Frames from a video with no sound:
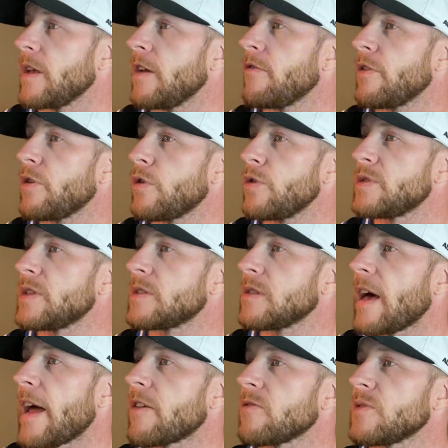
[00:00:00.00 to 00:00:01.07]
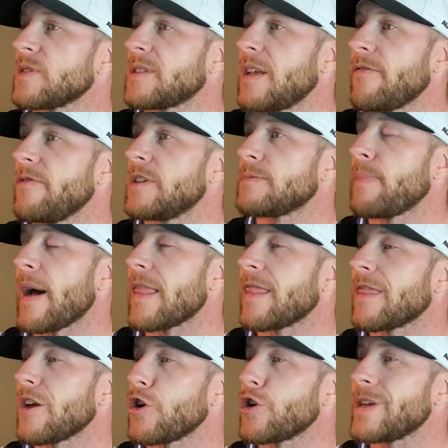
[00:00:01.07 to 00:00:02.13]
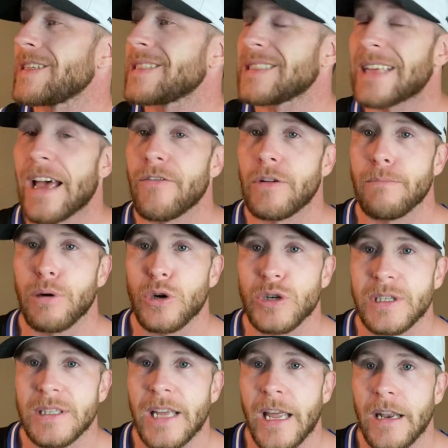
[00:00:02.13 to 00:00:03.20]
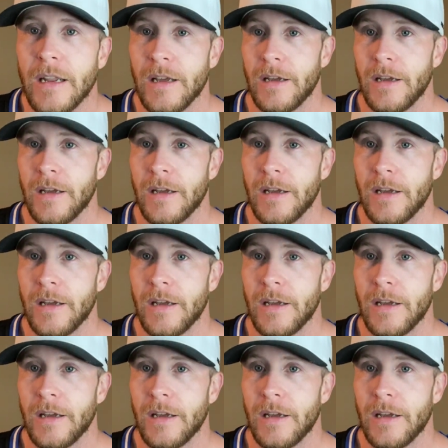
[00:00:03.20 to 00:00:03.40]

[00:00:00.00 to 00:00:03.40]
It reduces lateral stiffness by 37%.